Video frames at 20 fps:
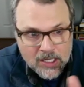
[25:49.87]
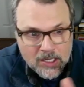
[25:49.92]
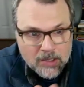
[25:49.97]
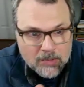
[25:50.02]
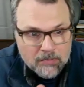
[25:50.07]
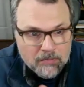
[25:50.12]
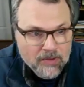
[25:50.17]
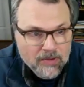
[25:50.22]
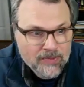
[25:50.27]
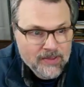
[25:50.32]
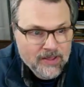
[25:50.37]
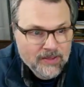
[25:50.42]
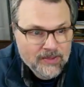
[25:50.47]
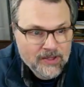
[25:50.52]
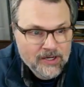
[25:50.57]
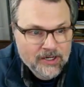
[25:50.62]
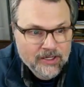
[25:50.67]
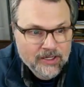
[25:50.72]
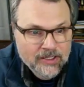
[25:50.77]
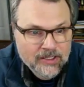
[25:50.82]
But that
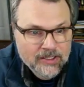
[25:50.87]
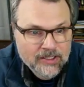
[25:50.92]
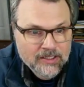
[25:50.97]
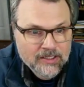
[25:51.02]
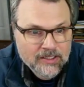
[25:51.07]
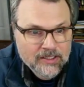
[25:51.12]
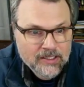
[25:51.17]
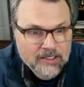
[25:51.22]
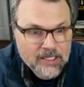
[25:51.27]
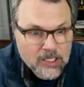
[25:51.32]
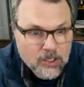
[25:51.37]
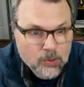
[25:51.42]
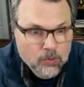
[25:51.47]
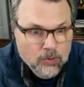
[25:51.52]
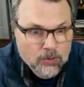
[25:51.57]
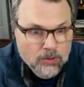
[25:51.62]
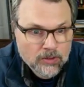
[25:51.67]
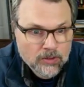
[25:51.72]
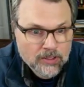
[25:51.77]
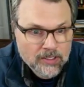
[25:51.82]
they're
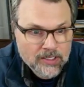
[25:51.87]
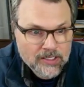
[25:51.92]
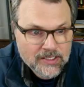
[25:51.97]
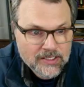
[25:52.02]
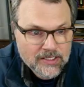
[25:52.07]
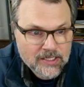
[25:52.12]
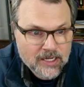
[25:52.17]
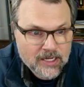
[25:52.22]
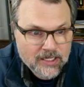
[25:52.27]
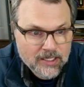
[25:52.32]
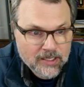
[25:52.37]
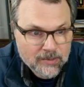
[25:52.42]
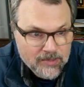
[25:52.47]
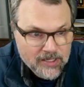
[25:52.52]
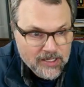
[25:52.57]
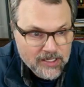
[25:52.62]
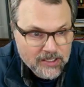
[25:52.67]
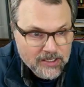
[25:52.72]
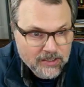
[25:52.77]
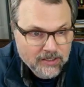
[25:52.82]
equal is not
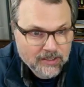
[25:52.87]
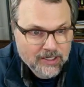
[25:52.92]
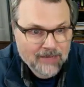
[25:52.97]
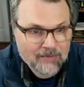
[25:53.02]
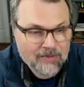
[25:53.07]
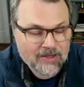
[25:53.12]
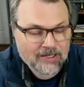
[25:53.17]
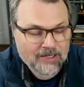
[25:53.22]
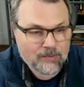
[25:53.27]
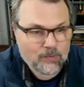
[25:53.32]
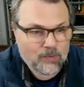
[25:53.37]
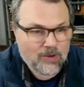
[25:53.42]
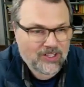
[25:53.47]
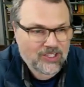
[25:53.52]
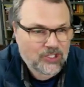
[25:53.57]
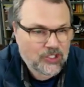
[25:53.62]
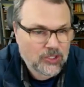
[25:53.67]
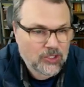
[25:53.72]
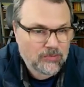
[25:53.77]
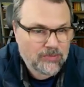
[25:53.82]
immediate. I mean, it
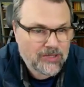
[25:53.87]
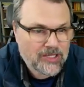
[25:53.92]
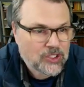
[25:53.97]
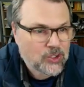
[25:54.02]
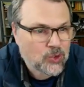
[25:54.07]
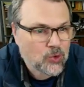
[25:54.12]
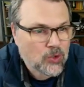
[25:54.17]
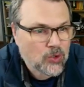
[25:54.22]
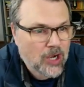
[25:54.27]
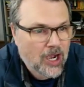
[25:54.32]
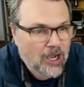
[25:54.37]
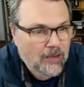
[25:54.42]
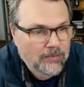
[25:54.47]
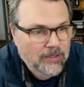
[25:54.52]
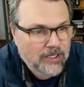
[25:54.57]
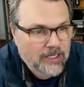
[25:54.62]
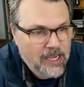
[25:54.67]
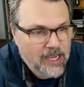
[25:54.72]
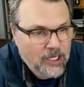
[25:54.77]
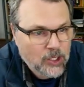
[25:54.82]
shouldn't be too
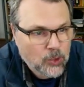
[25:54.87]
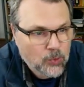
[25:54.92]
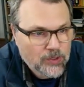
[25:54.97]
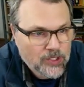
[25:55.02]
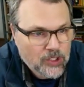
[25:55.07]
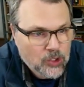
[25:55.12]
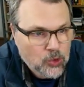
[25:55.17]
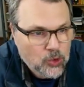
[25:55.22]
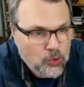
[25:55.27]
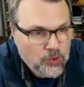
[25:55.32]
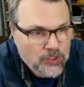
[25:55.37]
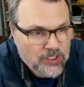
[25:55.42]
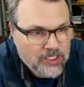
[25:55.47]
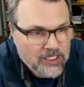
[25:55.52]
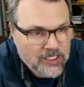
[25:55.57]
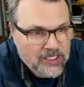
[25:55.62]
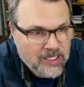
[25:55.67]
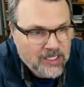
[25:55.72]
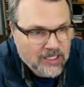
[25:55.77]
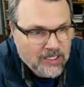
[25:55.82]
complicated. We do see
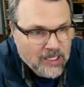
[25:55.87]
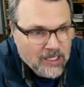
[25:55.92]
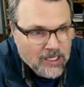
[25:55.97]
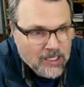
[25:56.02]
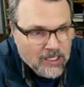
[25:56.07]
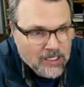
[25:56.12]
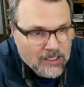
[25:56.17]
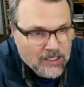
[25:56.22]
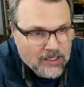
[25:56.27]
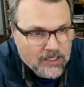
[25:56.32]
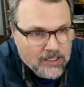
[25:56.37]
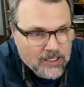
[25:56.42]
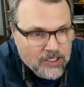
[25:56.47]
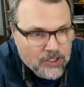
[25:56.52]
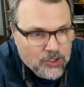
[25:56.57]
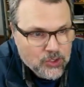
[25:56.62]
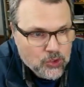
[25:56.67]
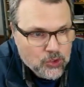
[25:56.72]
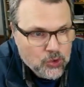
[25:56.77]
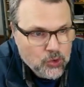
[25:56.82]
that these
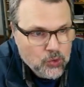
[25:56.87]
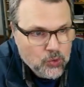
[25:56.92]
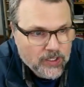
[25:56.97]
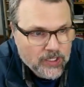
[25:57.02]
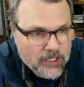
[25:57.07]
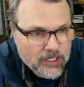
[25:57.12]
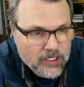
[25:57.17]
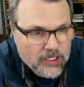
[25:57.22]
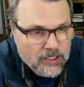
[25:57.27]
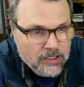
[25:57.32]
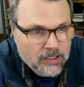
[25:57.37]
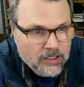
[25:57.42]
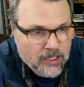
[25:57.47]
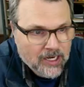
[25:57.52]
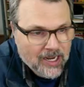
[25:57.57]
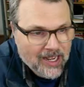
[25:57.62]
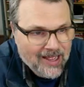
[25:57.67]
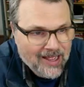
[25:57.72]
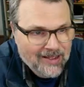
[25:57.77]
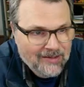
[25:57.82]
two here
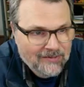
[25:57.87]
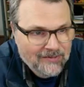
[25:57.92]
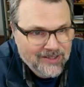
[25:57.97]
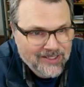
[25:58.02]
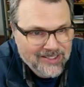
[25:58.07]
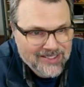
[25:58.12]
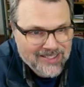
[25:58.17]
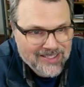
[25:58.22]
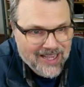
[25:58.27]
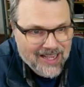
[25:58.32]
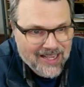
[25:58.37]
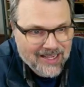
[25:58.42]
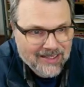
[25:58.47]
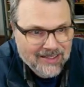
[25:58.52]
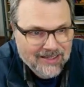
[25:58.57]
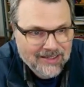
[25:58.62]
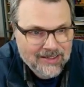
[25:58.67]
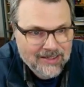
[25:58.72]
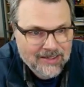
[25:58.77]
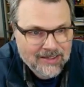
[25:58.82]
have
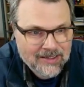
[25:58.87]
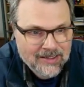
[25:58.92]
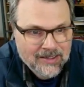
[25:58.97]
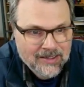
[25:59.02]
exactly,